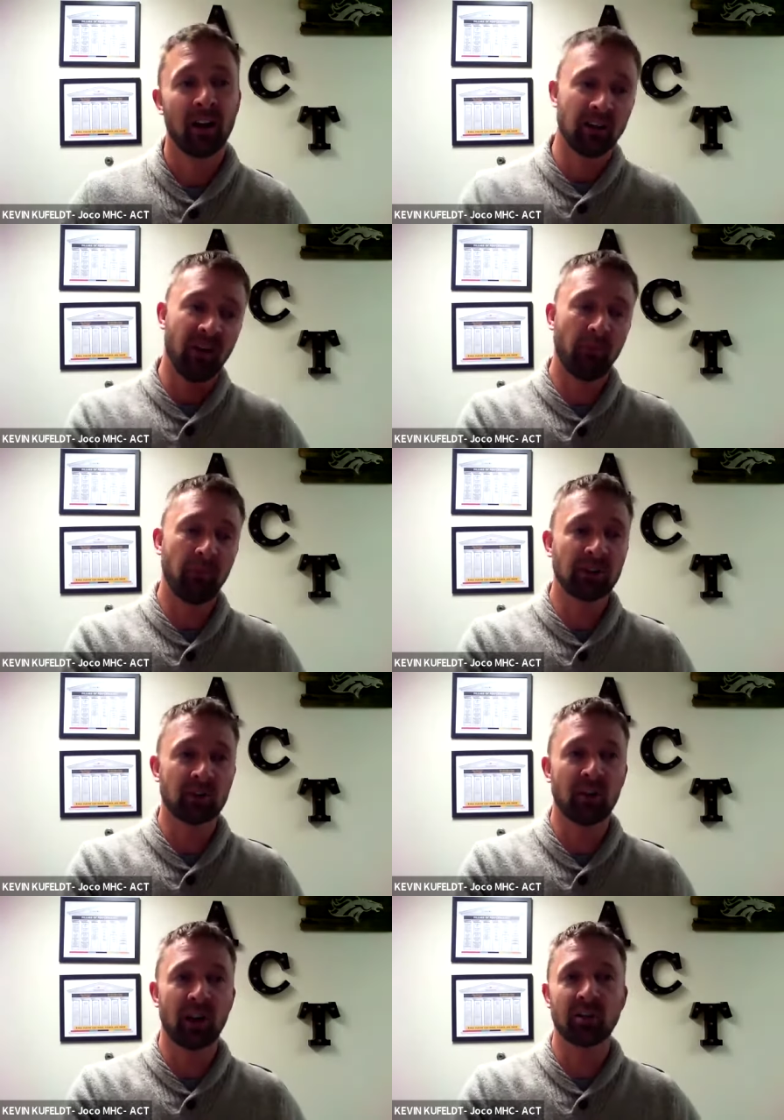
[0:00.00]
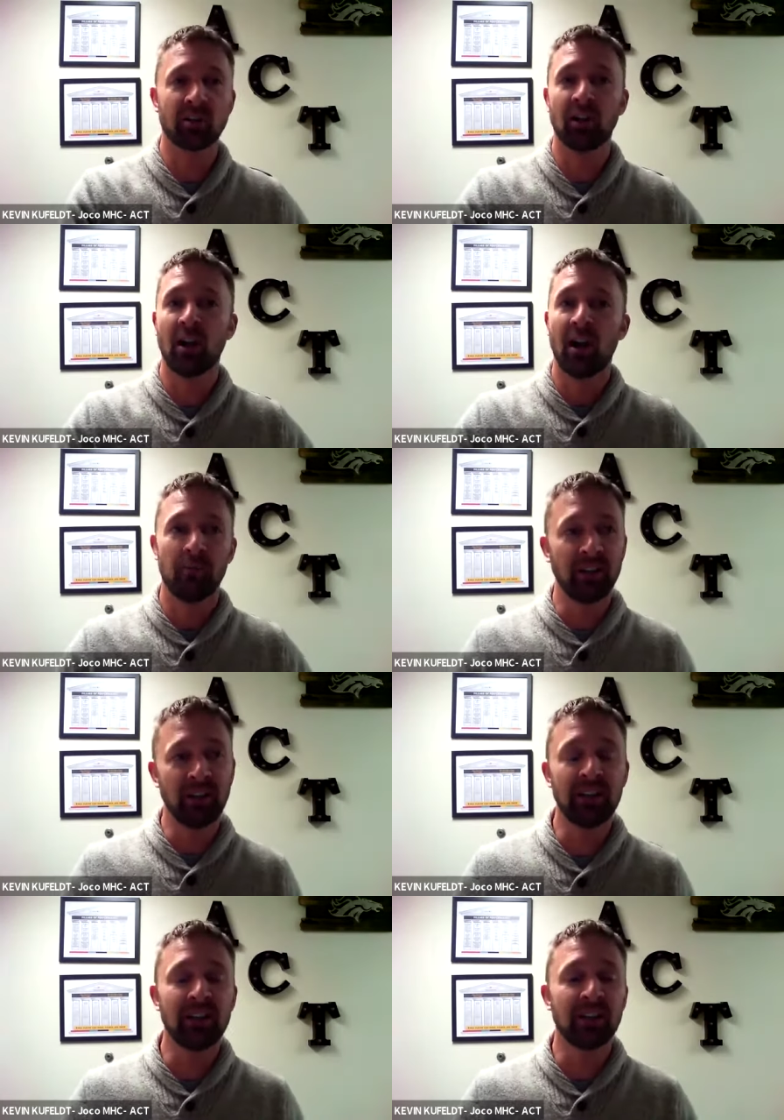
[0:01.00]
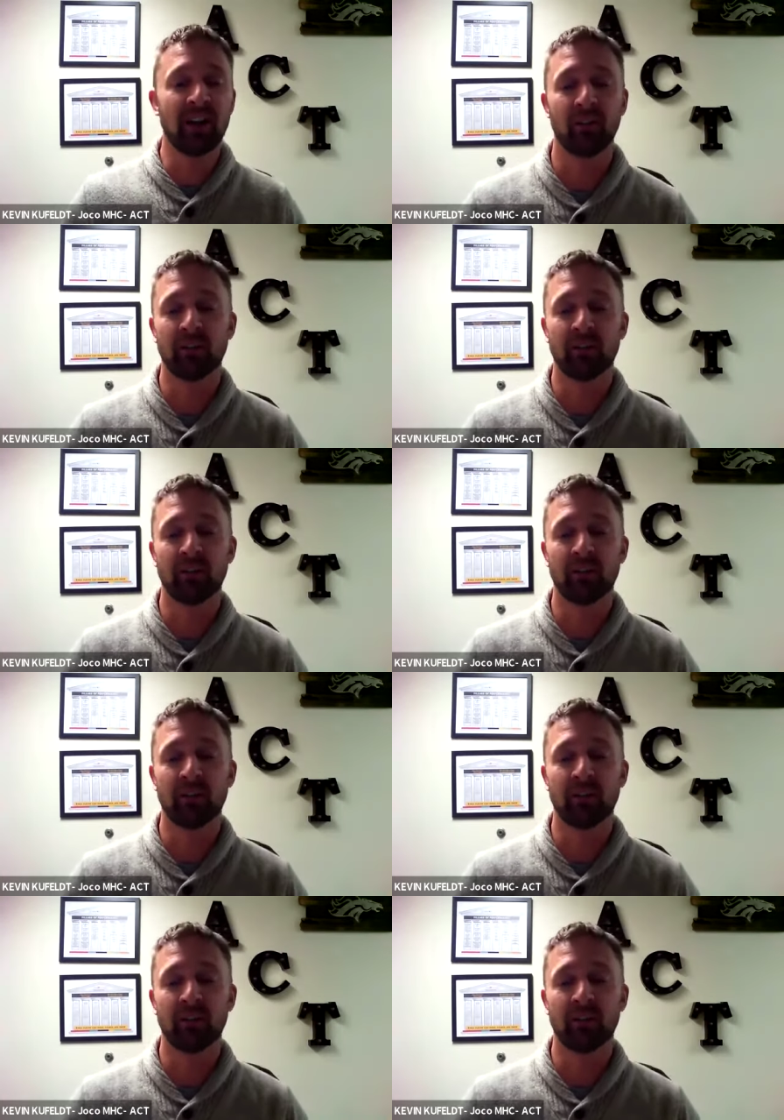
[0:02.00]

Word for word: developing structure, but eating together